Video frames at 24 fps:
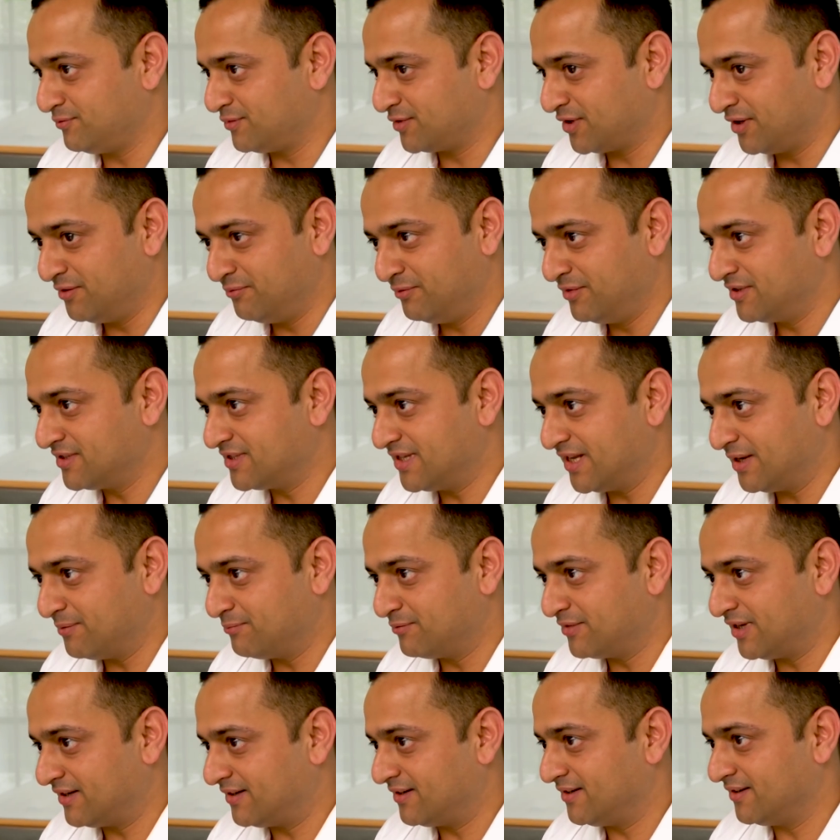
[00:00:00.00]
convinced them
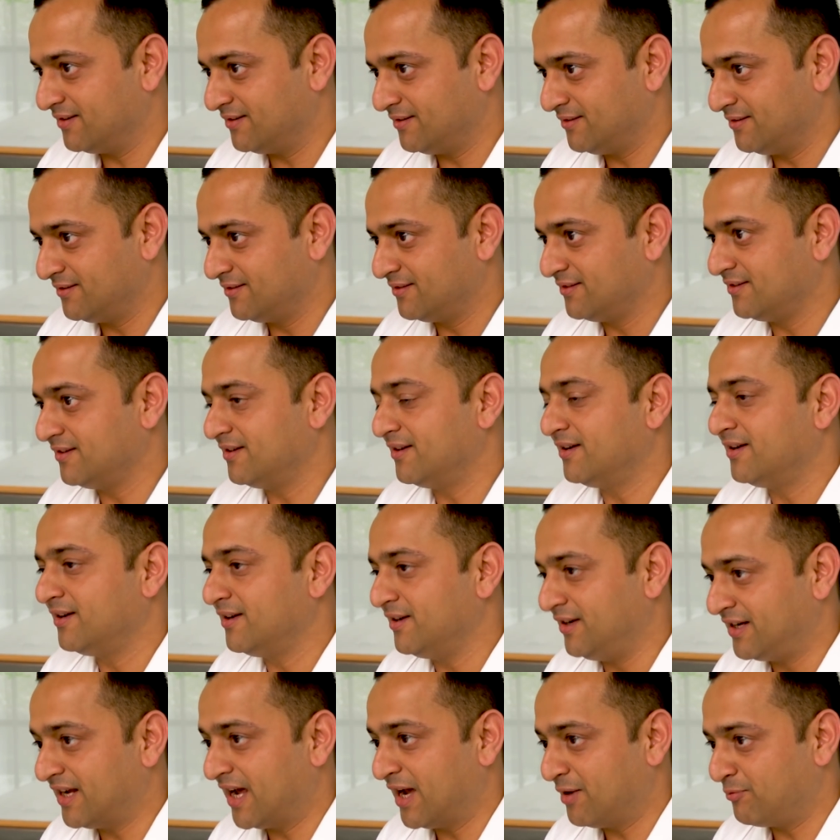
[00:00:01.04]
that uh,
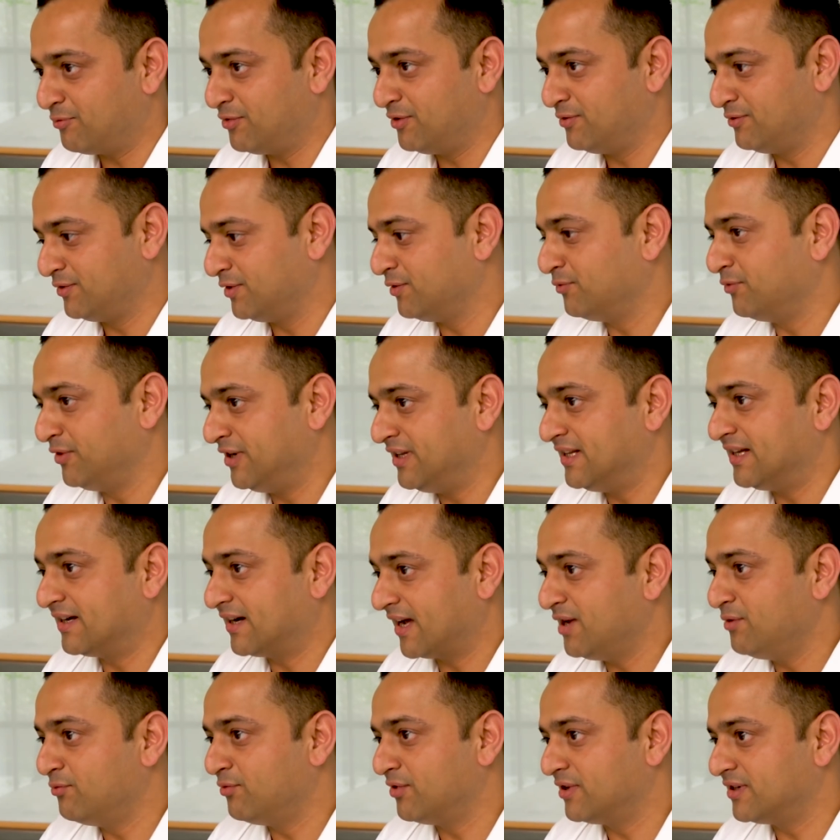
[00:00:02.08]
it happened the way that
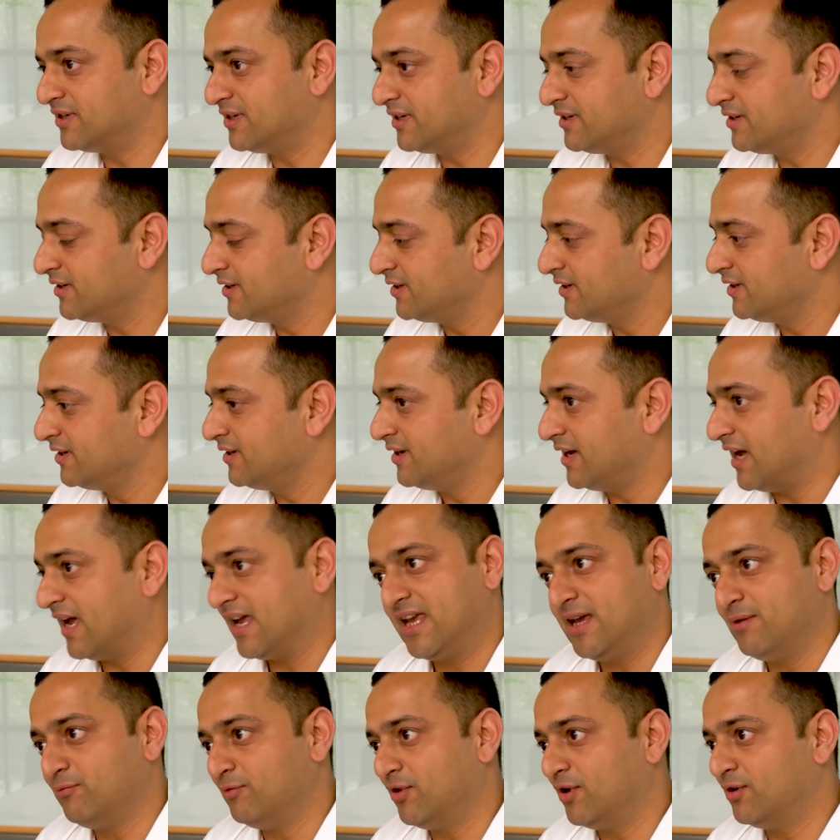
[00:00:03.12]
i wanted i
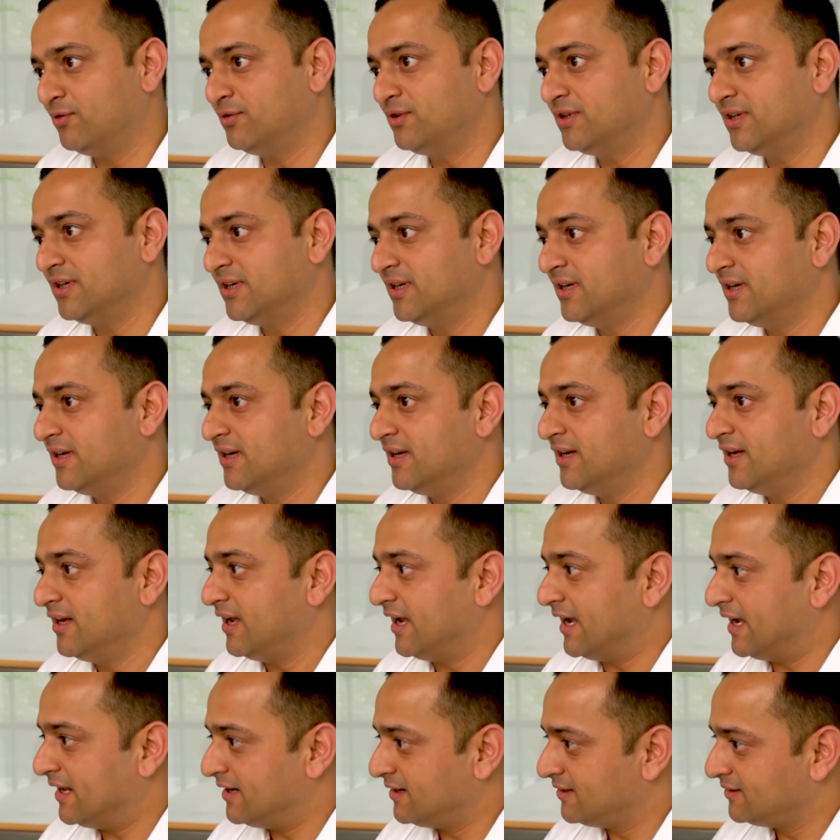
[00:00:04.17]
came out
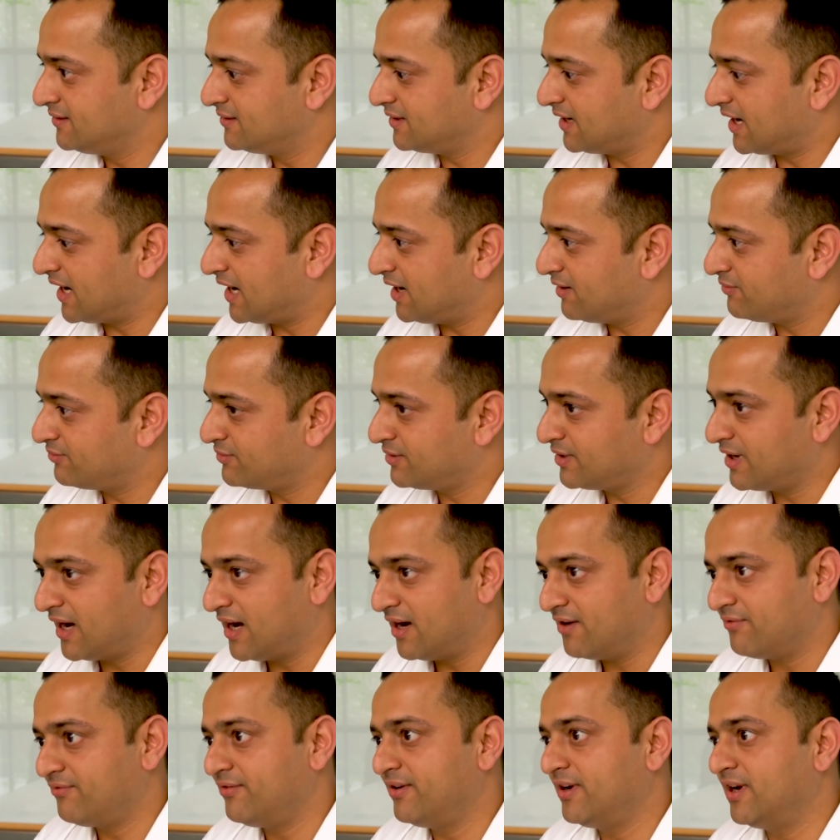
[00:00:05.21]
and after
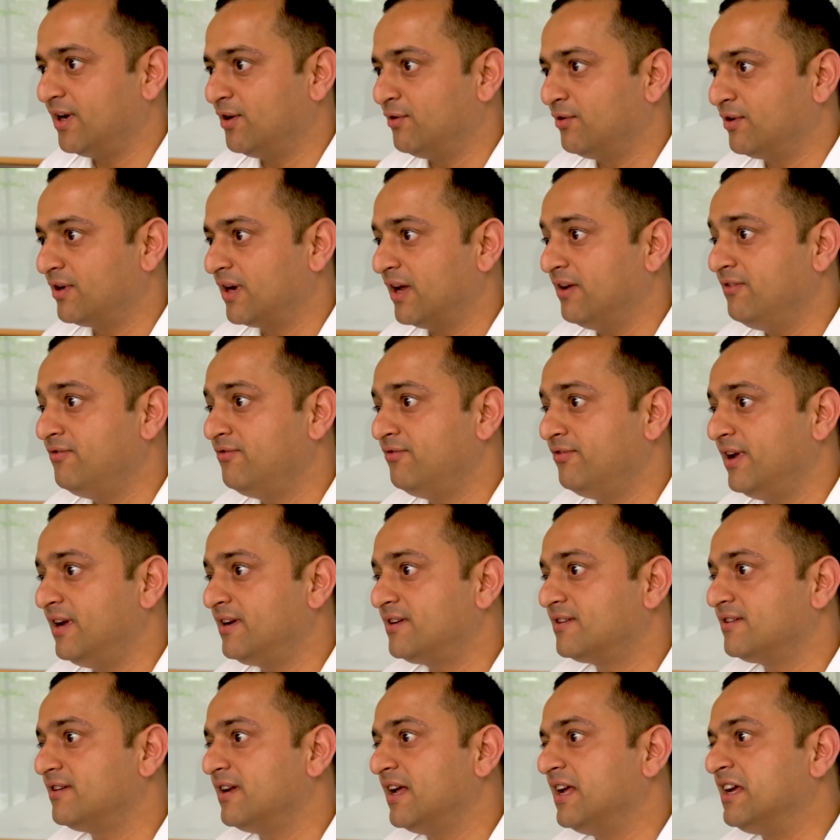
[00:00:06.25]
half an hour i
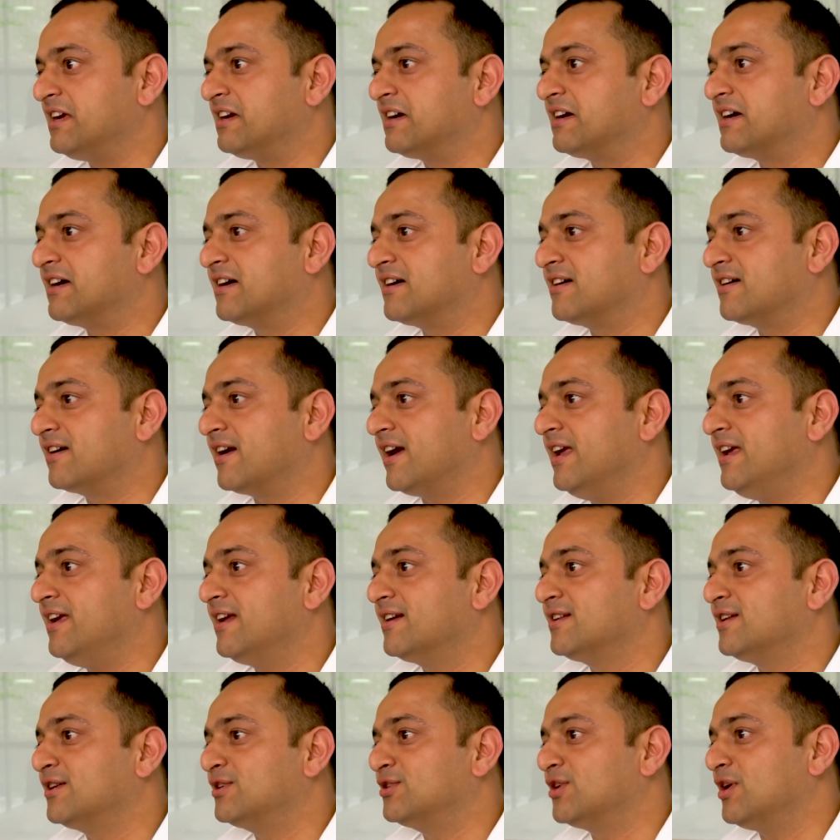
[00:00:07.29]
felt like crying
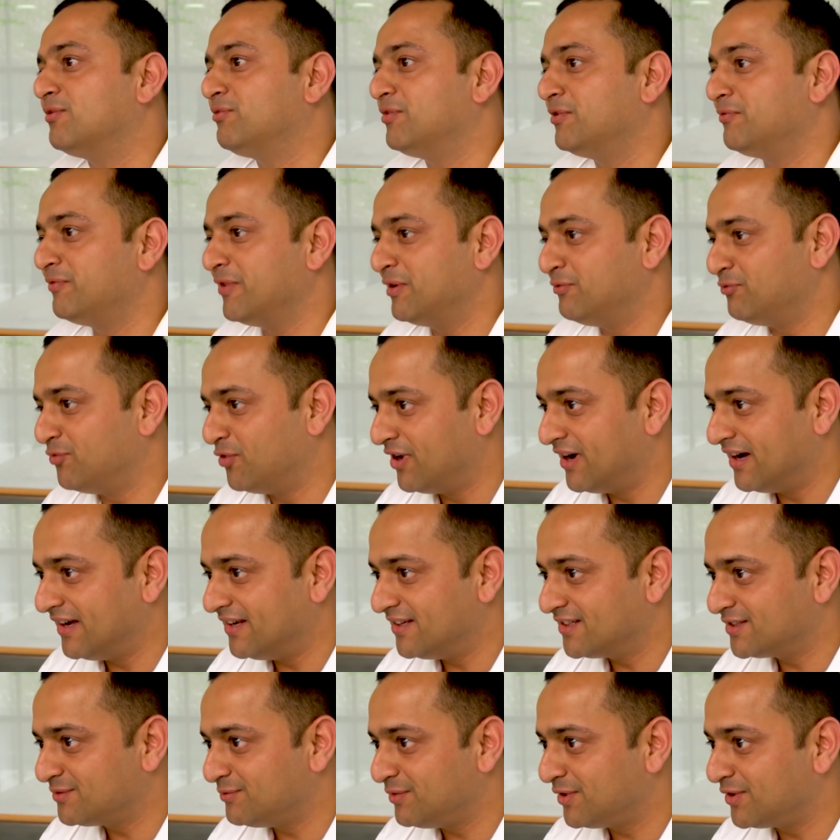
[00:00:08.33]
at the top of my
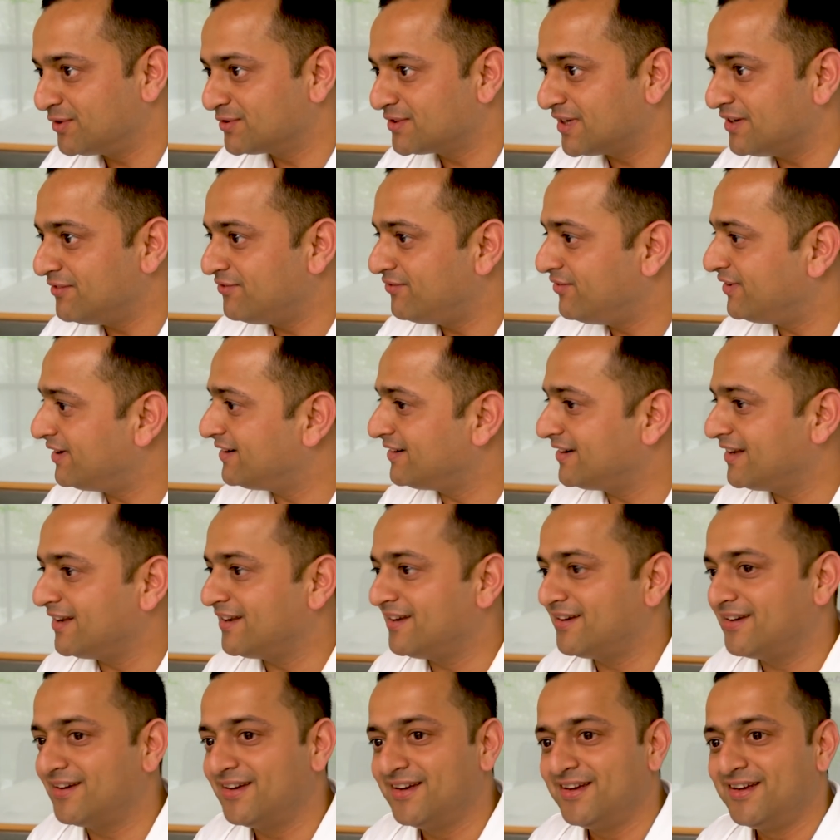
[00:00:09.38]
voice because i felt
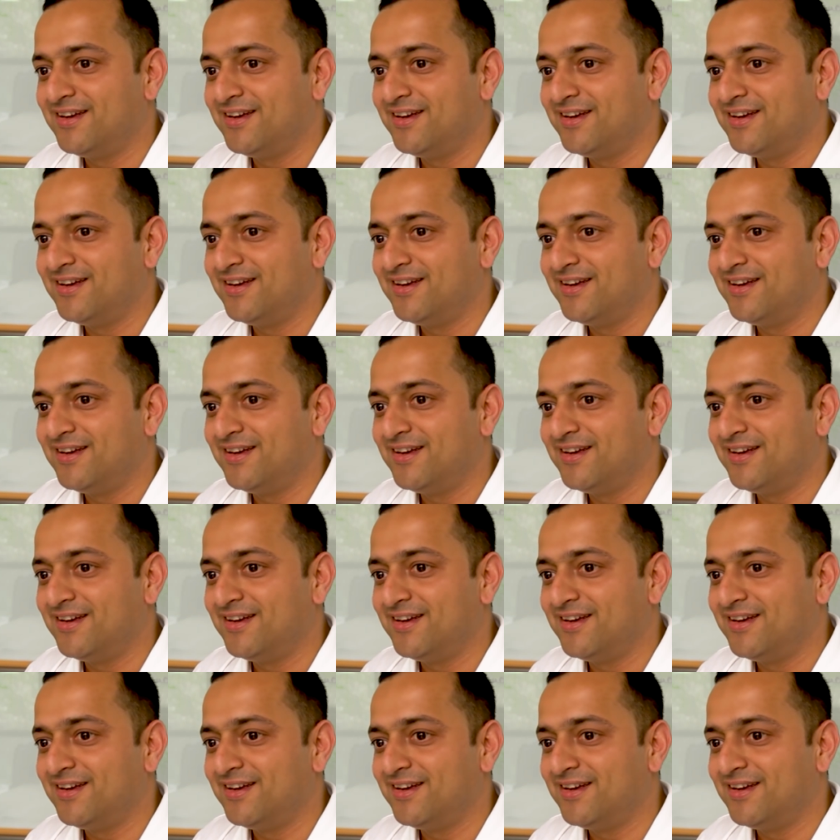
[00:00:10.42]
like